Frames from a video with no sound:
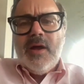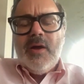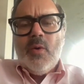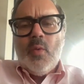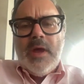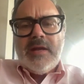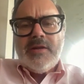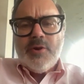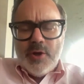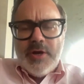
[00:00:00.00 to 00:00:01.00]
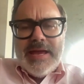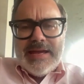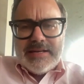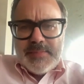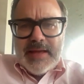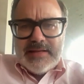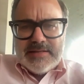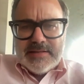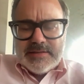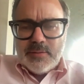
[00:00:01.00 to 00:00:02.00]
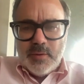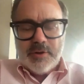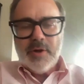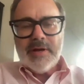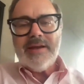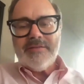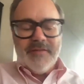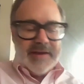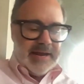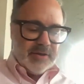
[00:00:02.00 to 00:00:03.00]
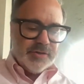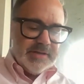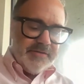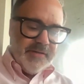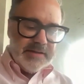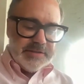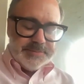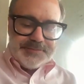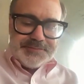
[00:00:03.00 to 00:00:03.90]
when you're looking at expenses, when you're looking at financial defense,